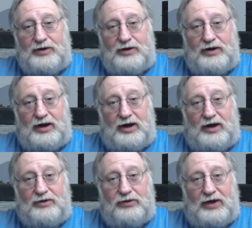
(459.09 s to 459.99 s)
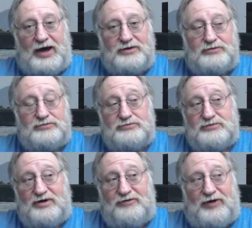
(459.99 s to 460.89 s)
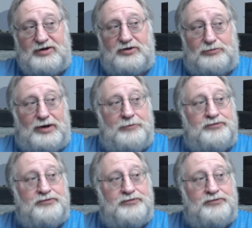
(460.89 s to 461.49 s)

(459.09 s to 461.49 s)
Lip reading: And that affected me.